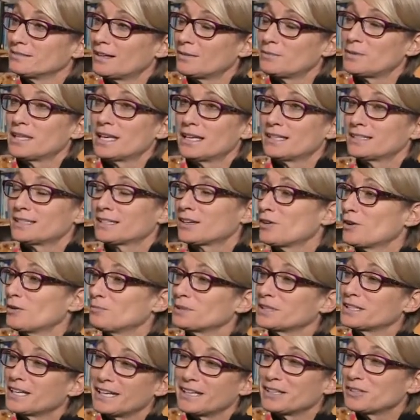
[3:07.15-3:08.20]
I mean, that's a
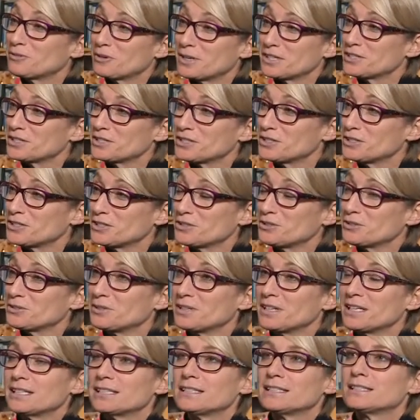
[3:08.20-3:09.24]
complicated question
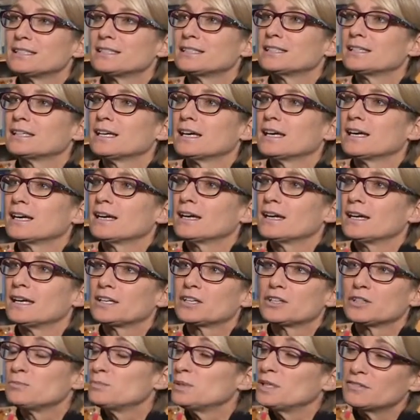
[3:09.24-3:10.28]
too.
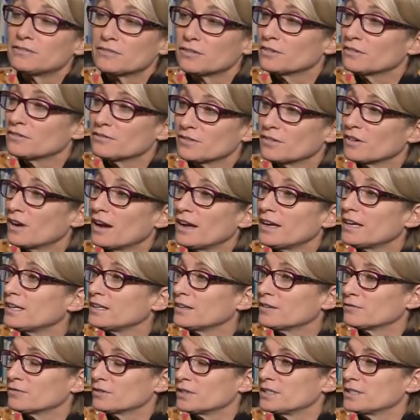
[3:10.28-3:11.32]
It could be for a
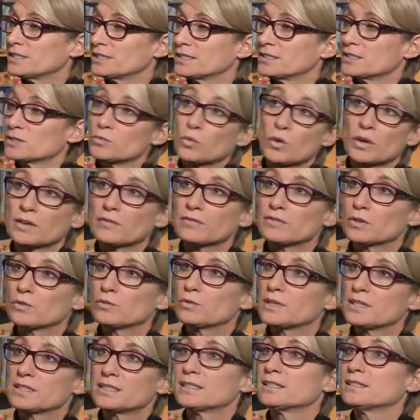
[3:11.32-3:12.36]
variety of reasons. One of the
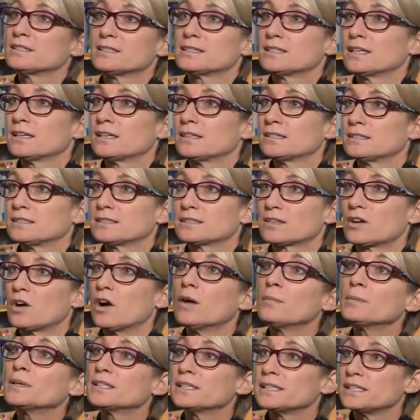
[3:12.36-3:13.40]
reasons that is
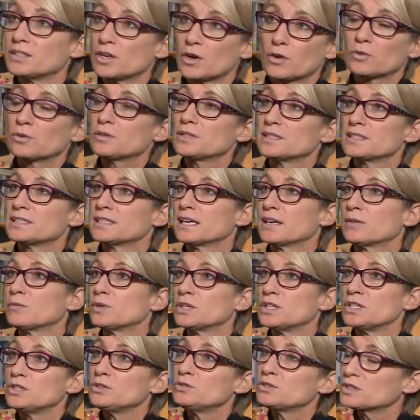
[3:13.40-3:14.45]
commonly known is that
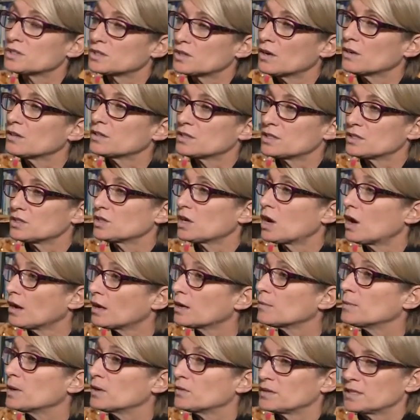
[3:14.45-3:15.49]
when you start to
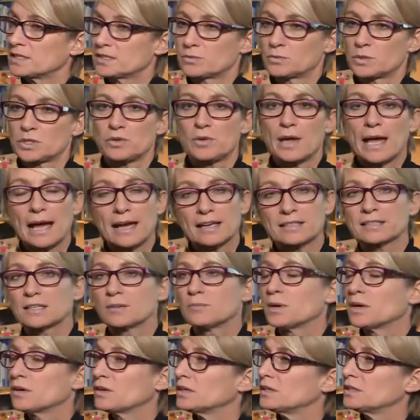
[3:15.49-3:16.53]
talk about this, when you ask
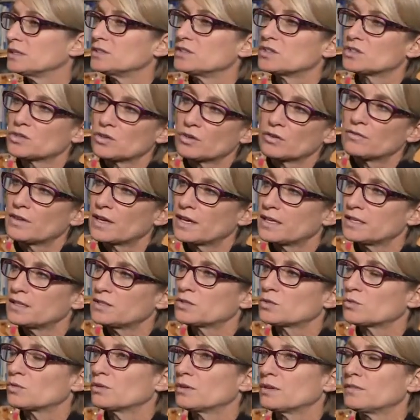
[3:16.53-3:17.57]
about it in
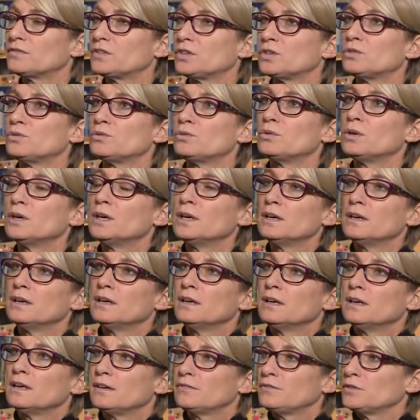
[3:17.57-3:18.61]
surveys, or if you
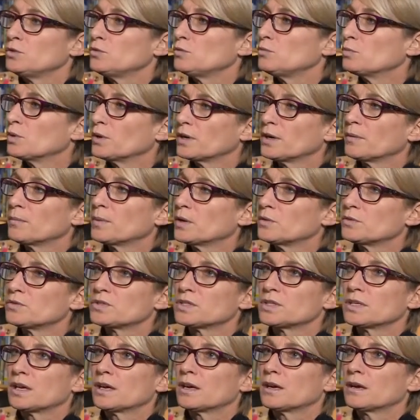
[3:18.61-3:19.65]
bring about